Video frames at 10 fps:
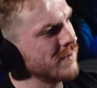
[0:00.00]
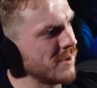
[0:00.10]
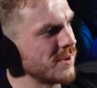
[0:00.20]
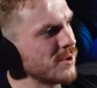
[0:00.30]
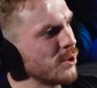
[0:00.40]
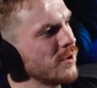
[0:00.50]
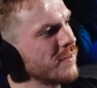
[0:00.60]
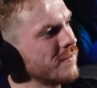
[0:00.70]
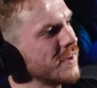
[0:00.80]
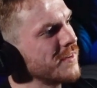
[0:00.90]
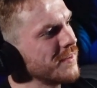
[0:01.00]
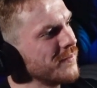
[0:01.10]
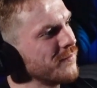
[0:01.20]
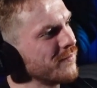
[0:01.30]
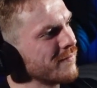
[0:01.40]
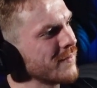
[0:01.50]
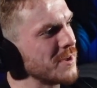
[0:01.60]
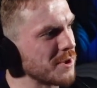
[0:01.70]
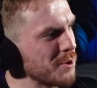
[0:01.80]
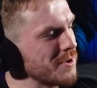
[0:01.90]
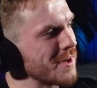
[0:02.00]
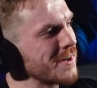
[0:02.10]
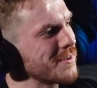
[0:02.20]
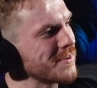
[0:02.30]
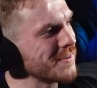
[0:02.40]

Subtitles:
Because he's good. I thought he's a good actor.